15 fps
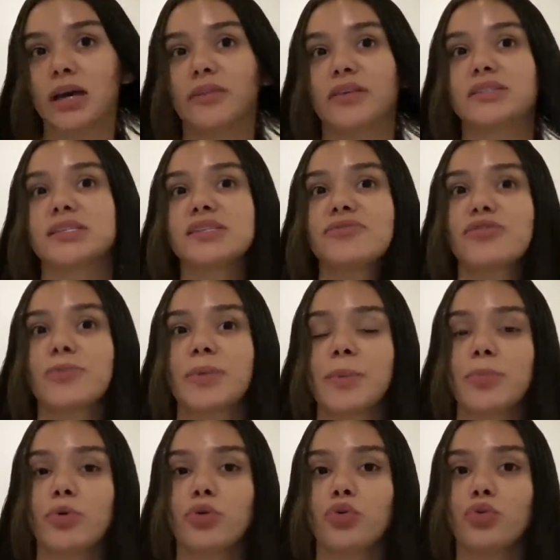This is for
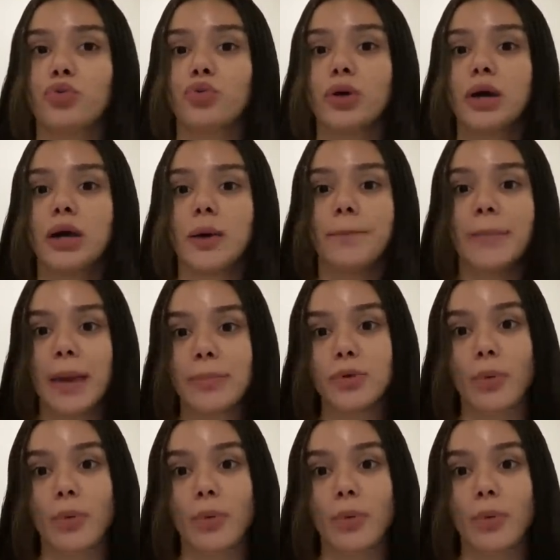people who maybe